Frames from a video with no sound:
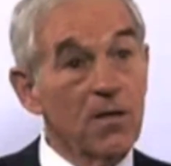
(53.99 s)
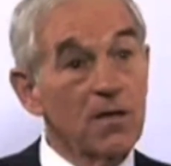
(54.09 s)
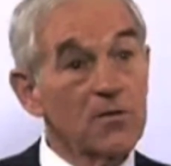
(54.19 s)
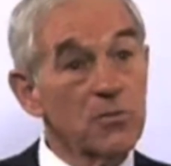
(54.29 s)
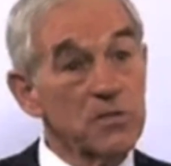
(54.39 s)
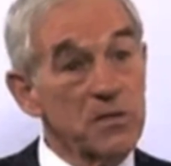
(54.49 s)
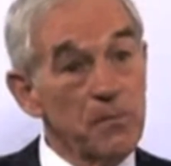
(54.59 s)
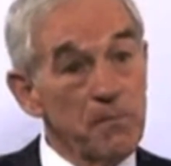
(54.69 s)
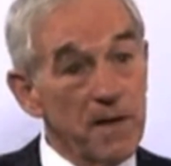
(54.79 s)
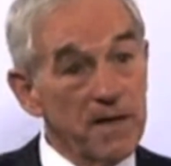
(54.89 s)
Right. So it's the
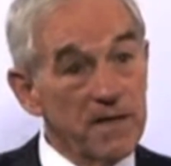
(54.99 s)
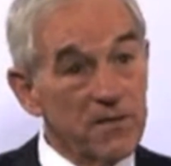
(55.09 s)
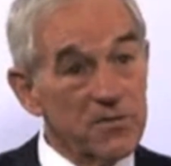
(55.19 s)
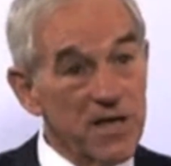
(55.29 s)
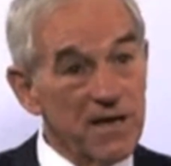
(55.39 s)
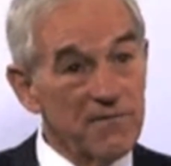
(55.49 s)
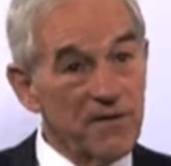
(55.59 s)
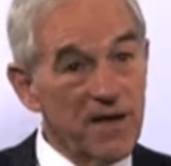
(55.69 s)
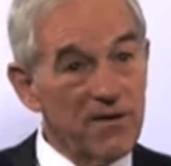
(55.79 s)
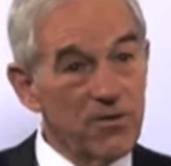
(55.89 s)
money that goes down in
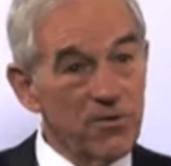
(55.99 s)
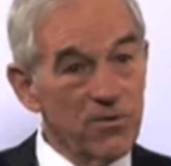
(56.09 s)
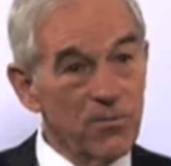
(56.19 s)
value